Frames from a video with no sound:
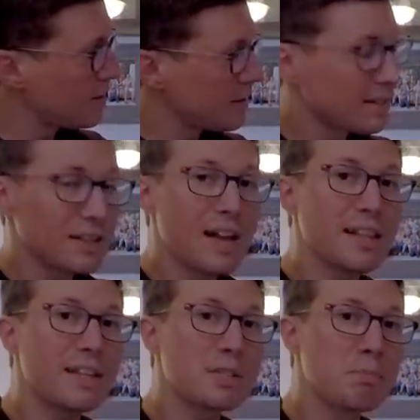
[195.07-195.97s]
It's a
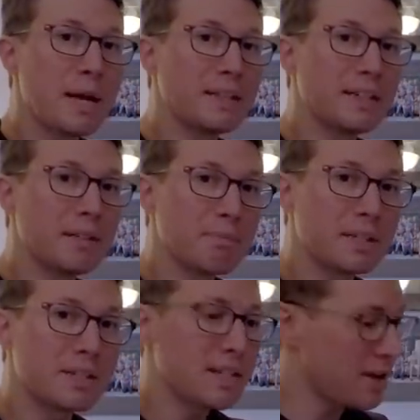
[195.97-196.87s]
lot less bendy
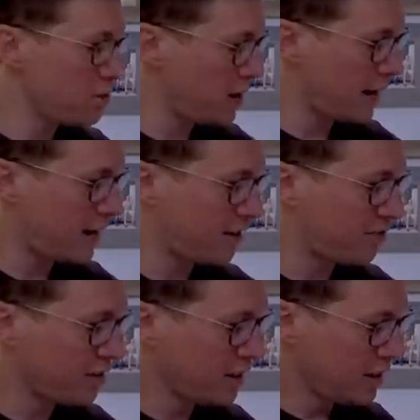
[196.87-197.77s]
because now you
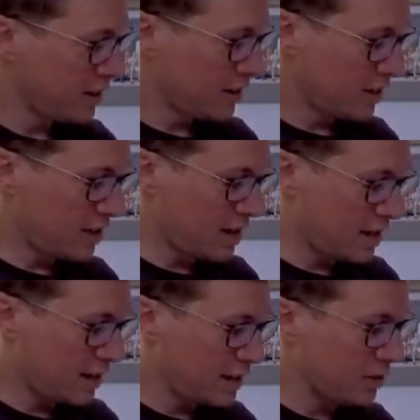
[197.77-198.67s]
have the
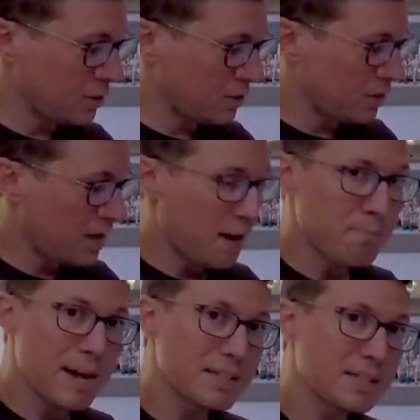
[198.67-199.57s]
keel, a
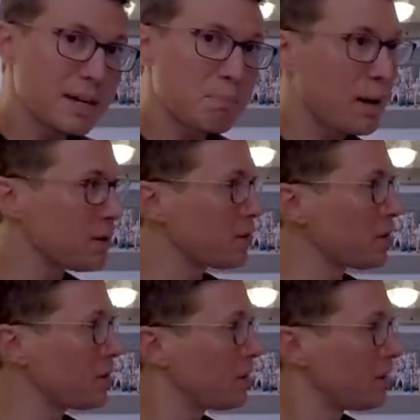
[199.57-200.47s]
mast deck
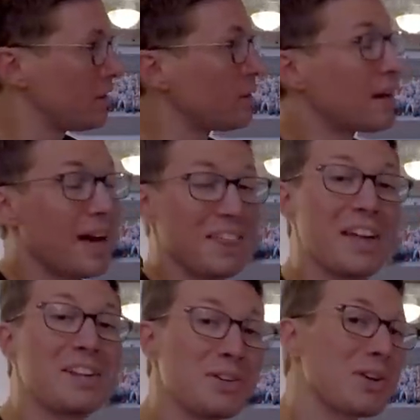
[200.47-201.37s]
partner, and then
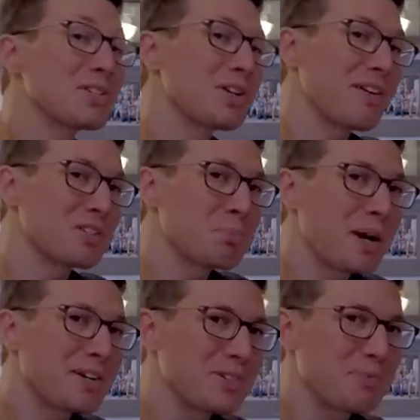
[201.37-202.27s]
you'd also have
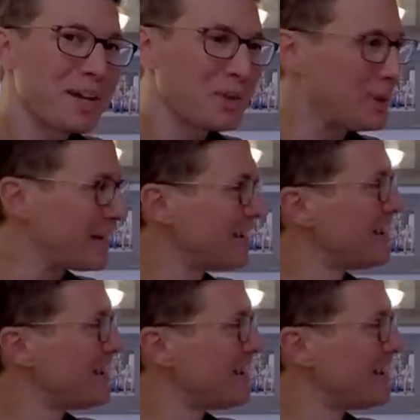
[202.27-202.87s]
spreaders, by the way.